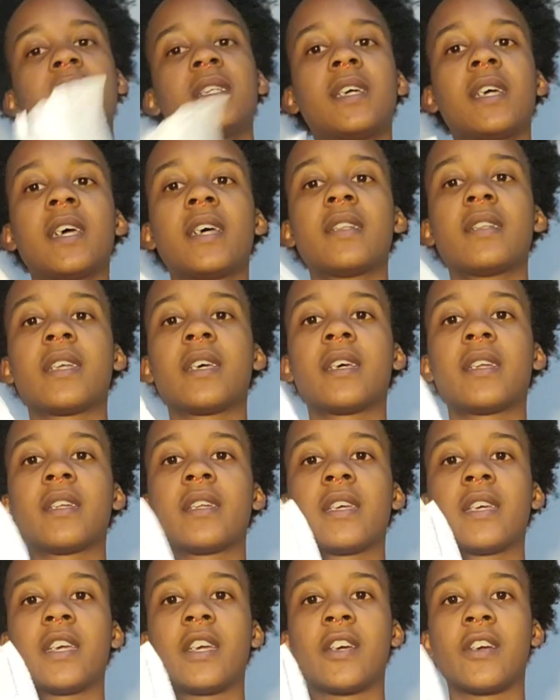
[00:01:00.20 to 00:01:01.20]
And then
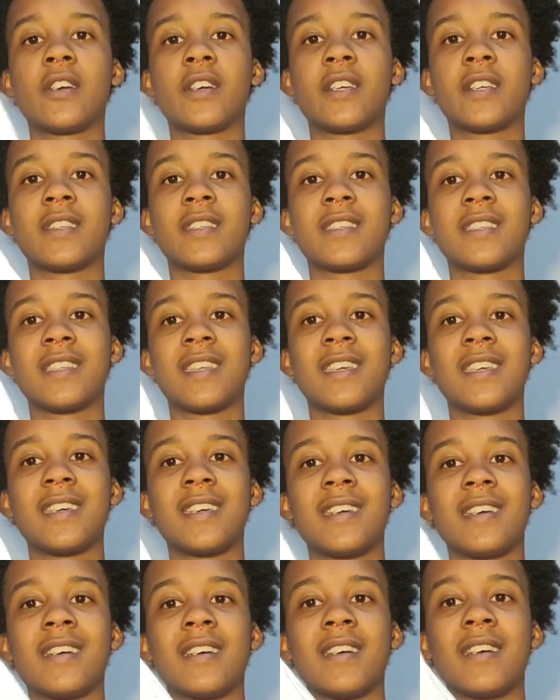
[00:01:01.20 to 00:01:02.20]
here is
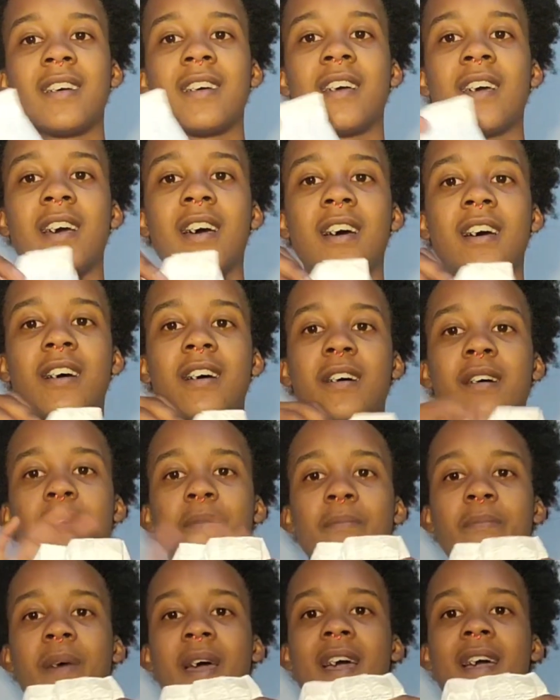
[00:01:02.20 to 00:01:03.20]
the
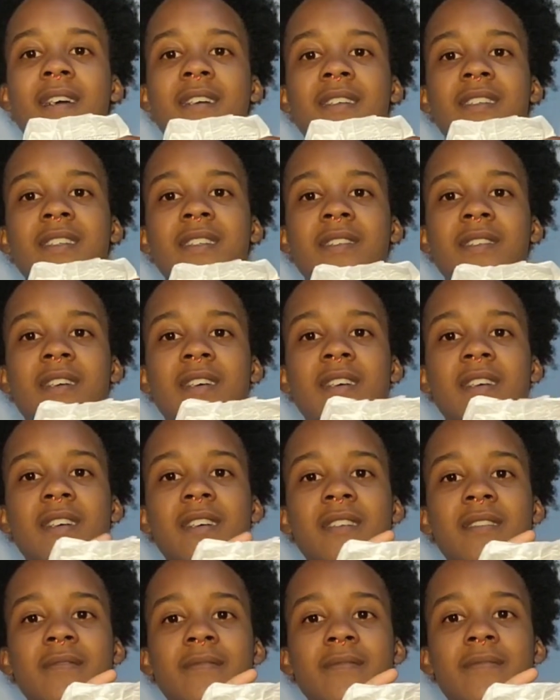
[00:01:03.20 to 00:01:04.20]
back
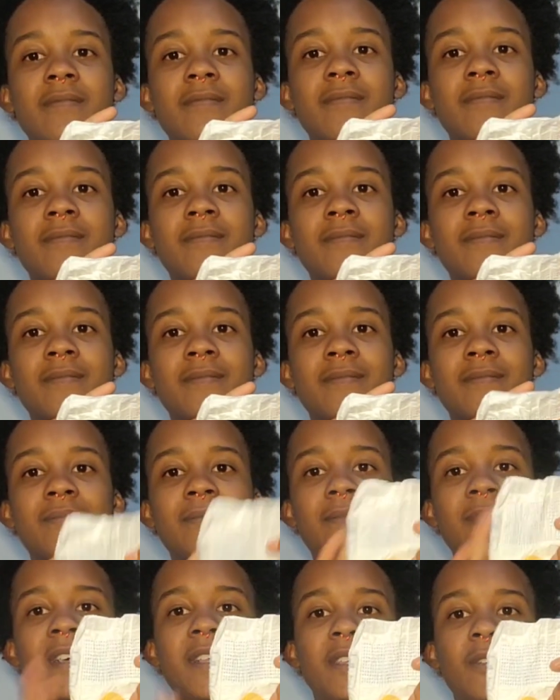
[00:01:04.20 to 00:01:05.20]
design.
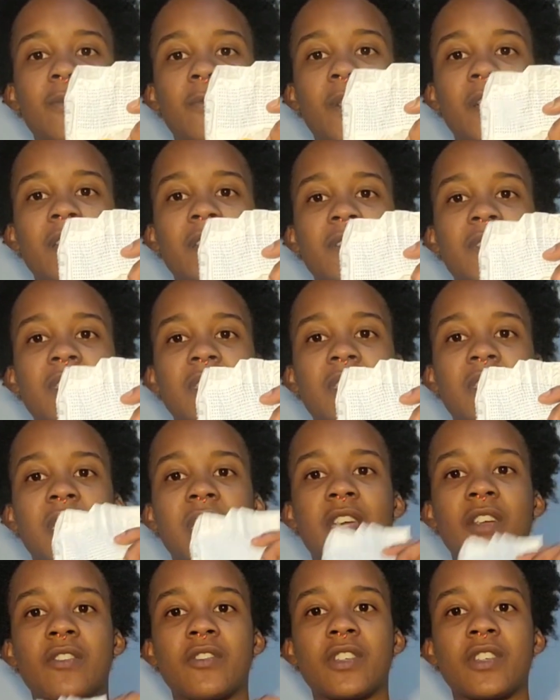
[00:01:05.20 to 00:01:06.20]
And the wetness
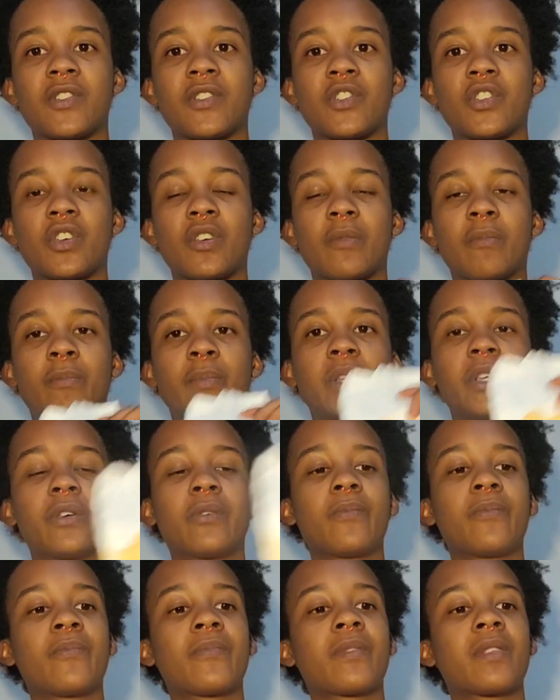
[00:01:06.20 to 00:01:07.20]
indicator does turn
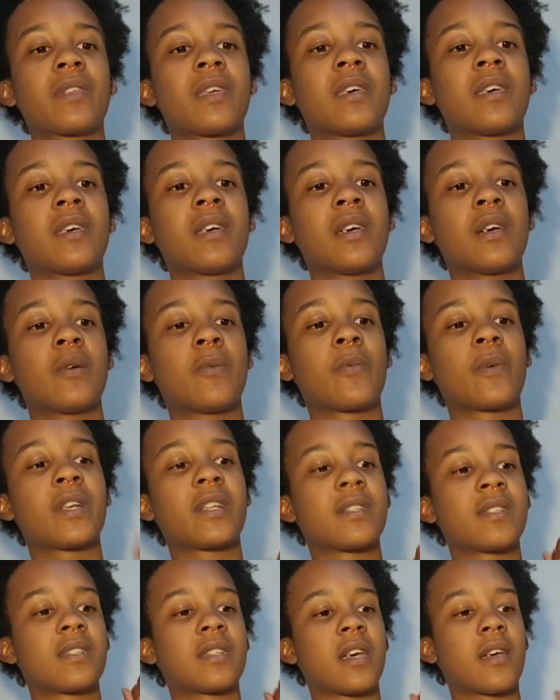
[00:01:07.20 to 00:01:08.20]
blue when
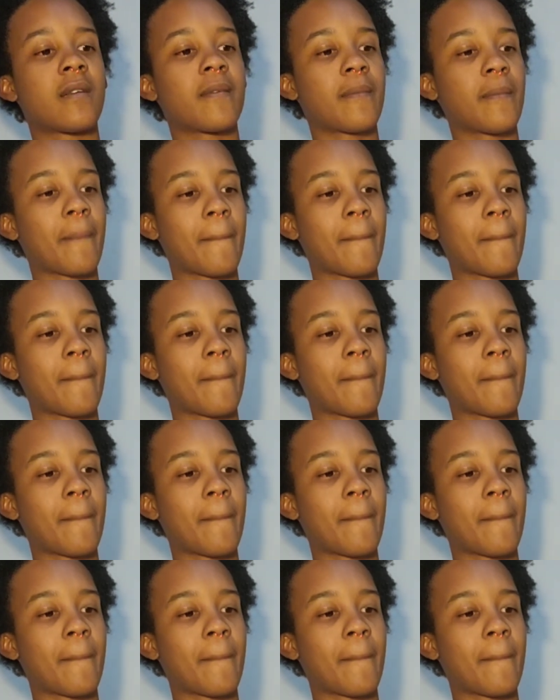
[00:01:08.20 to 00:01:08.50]
it's done.